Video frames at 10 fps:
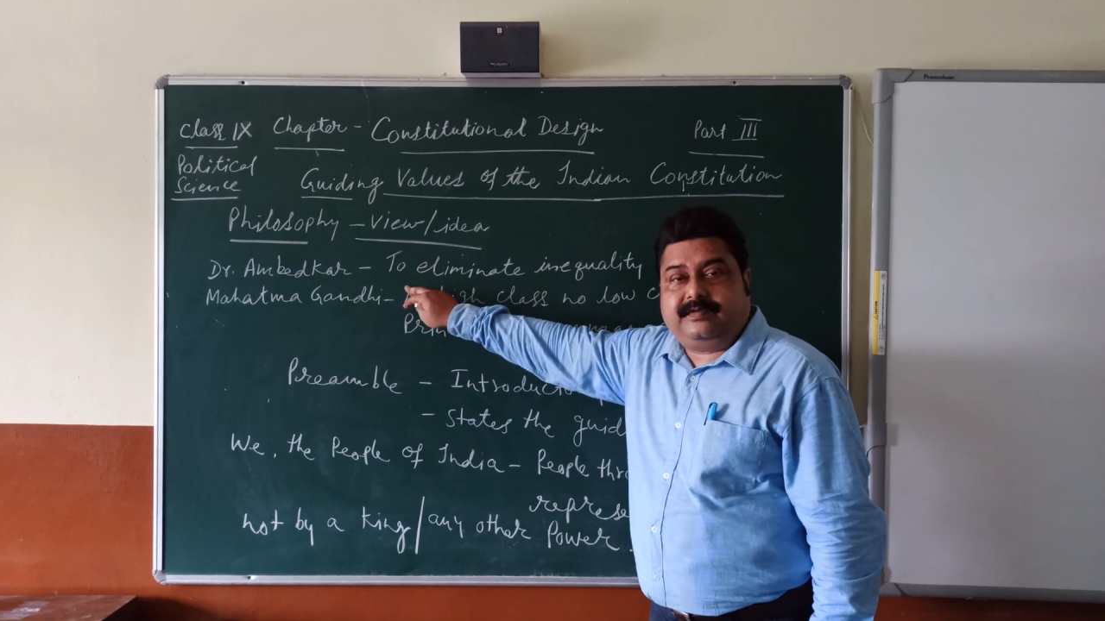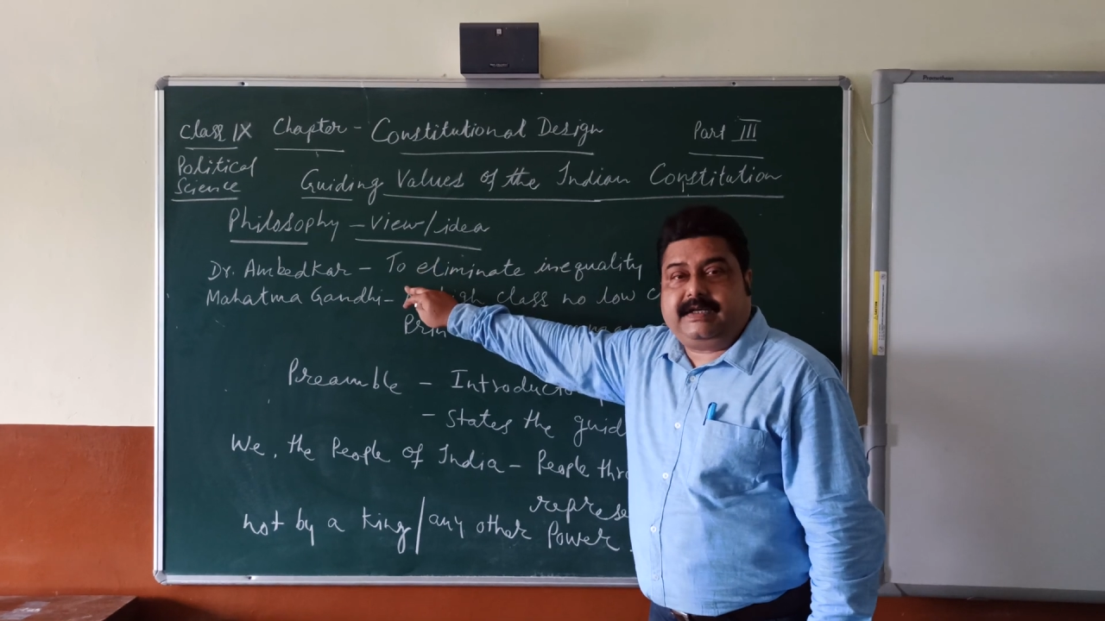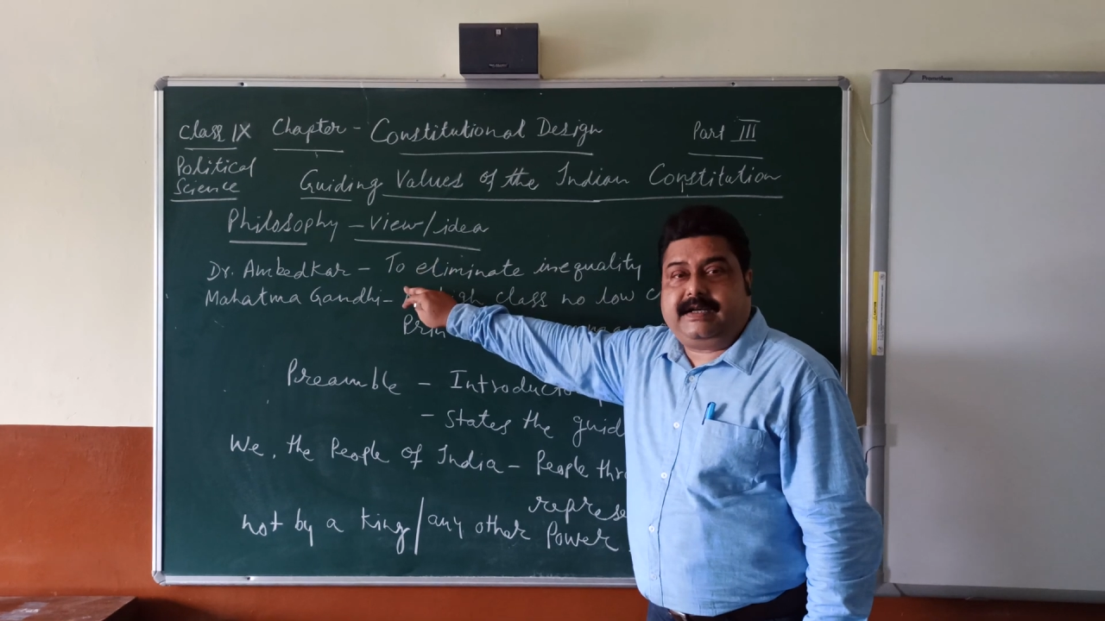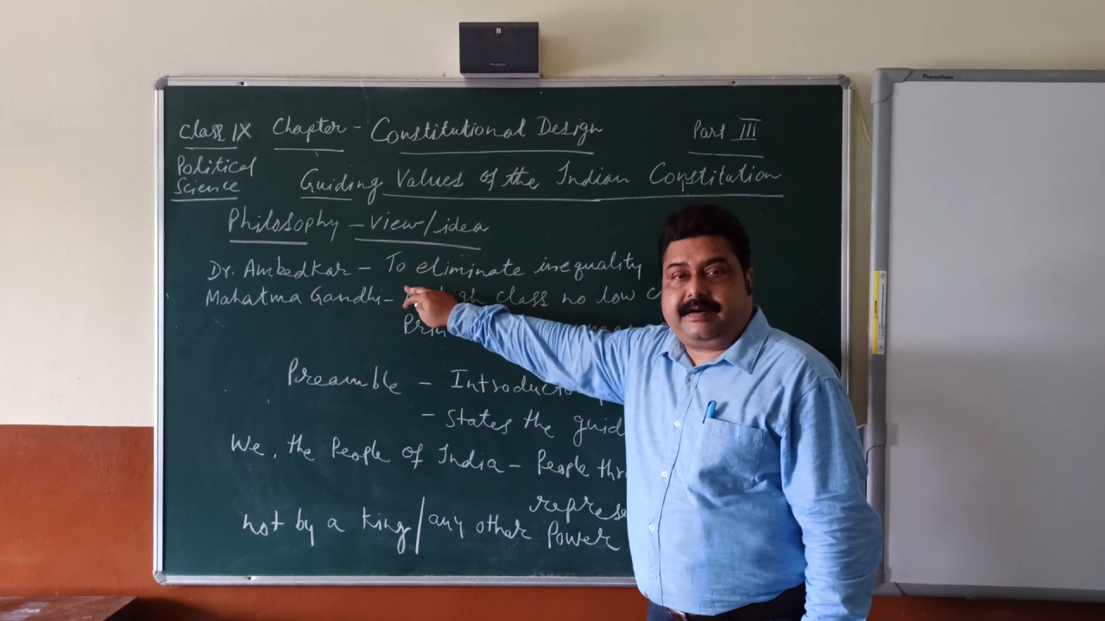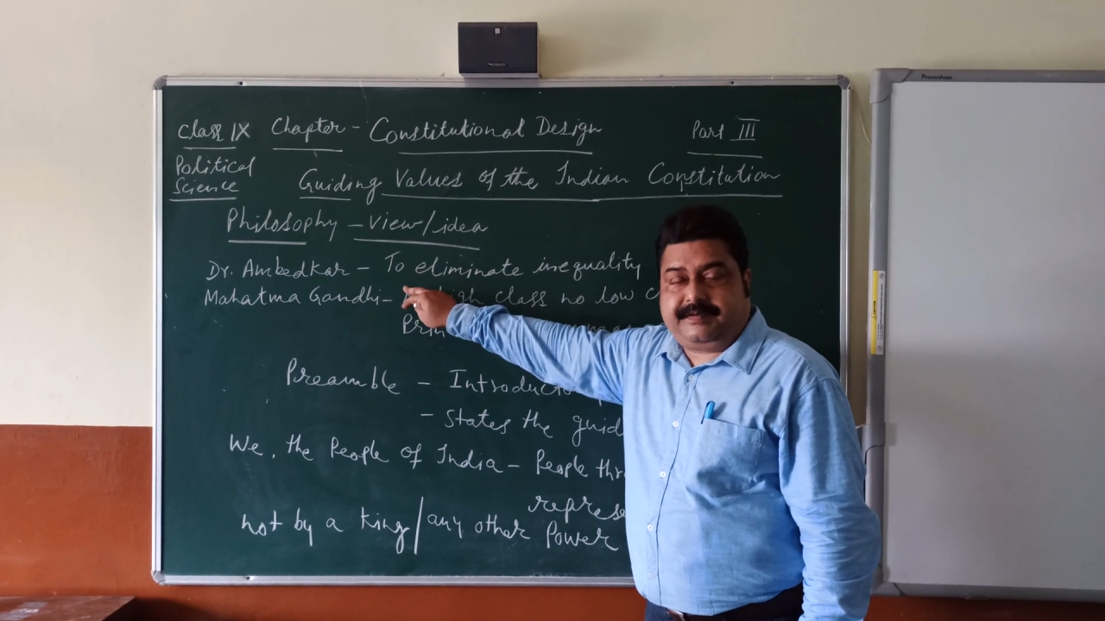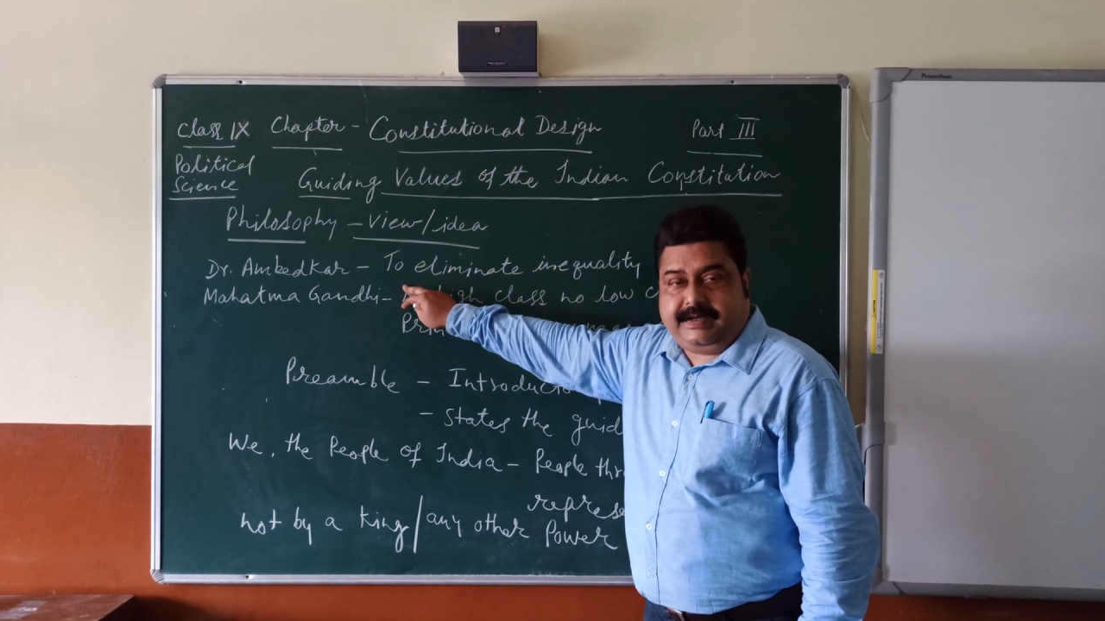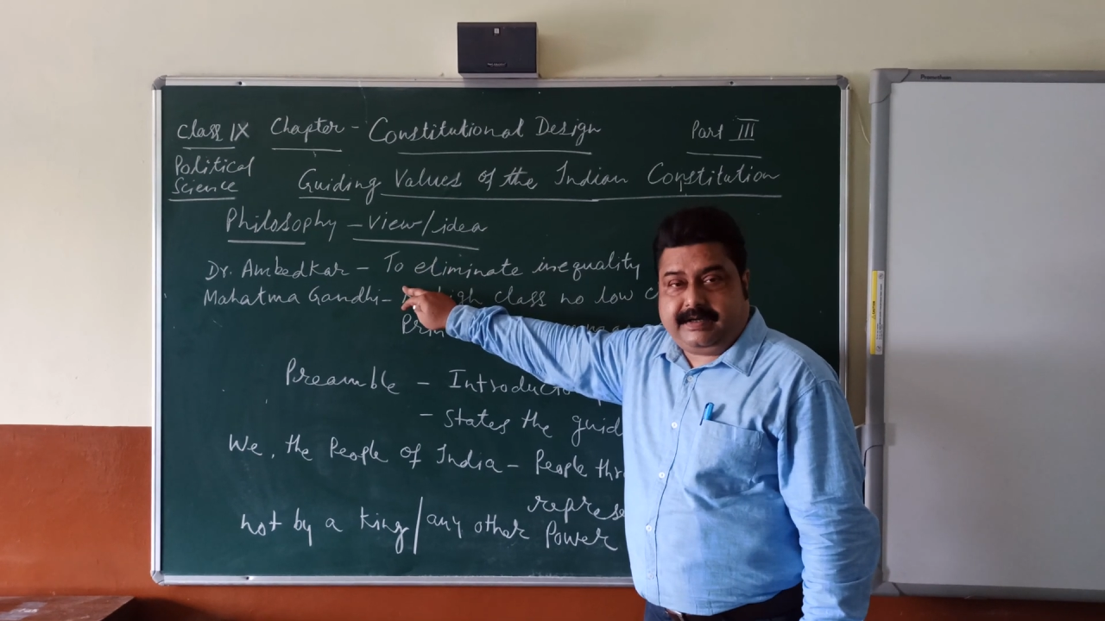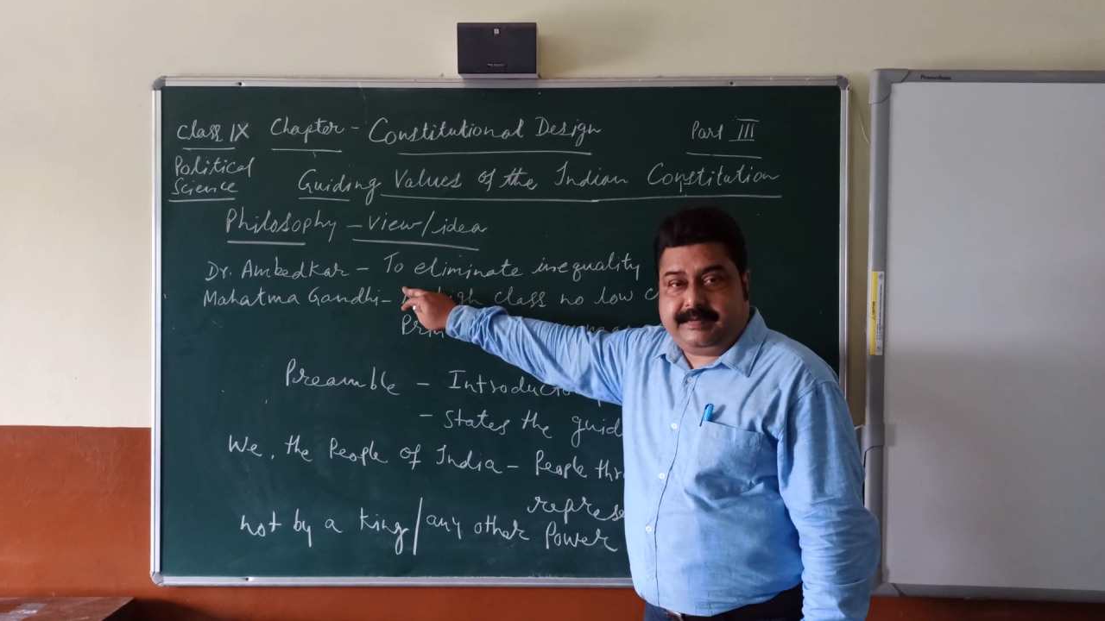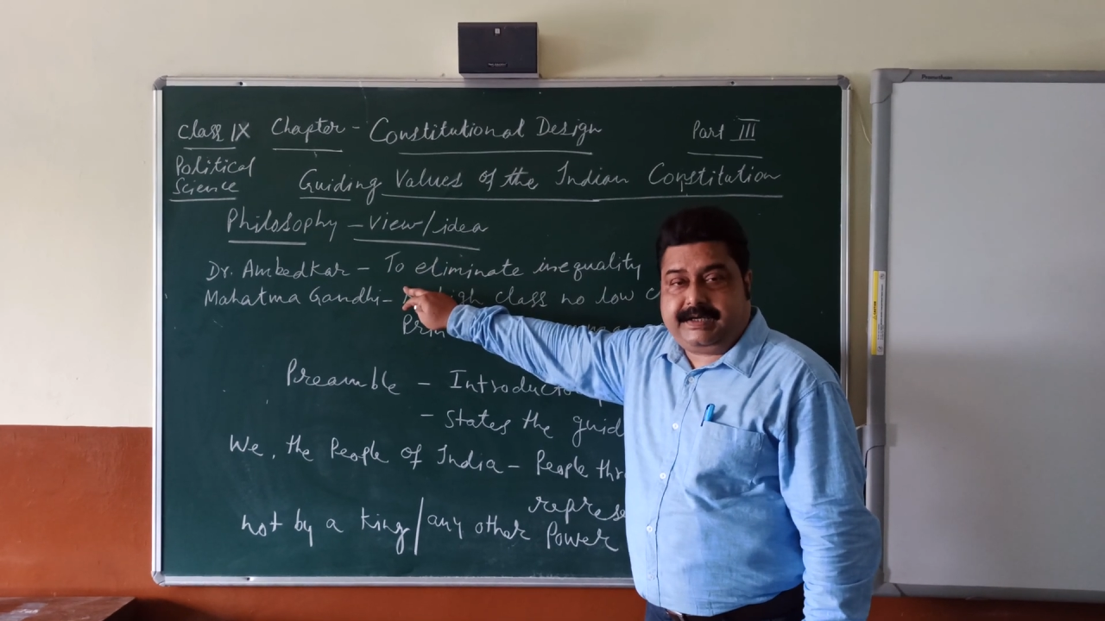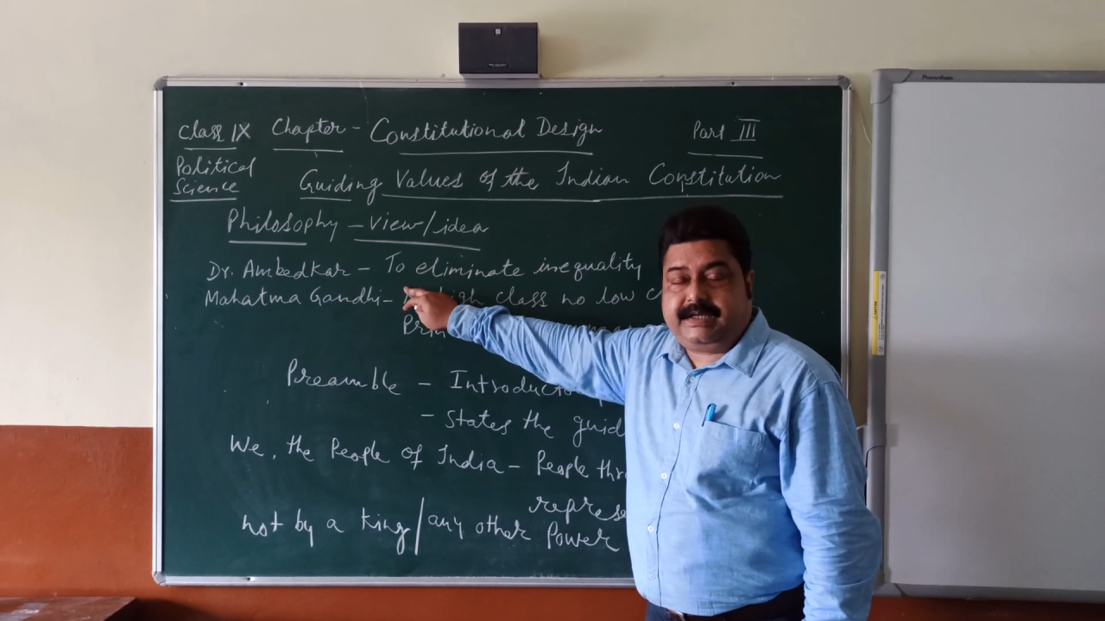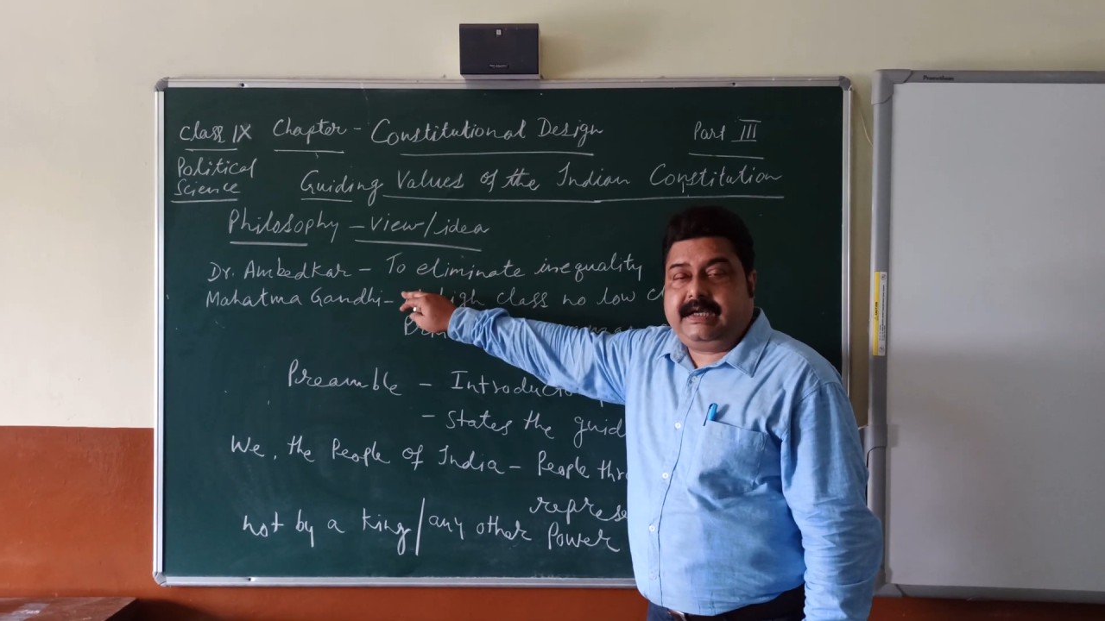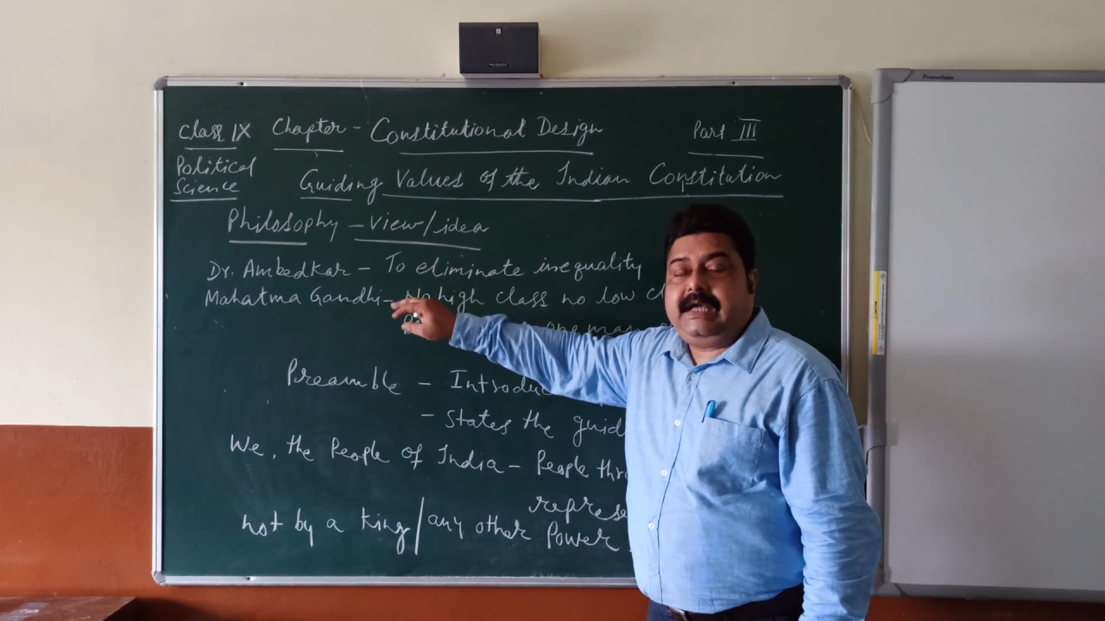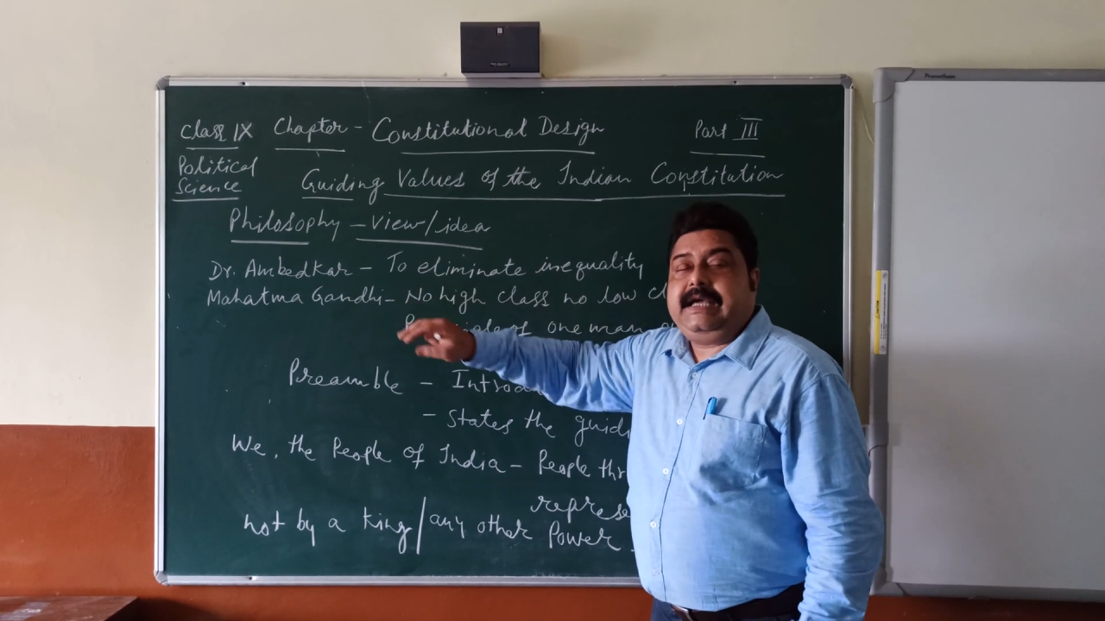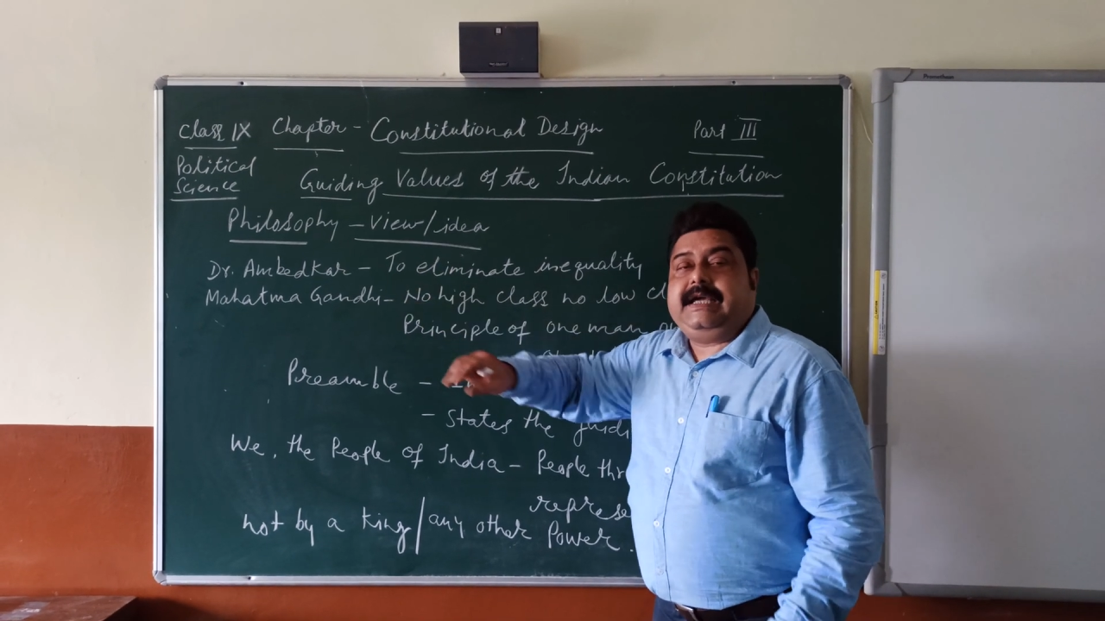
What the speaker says: the drafting committee,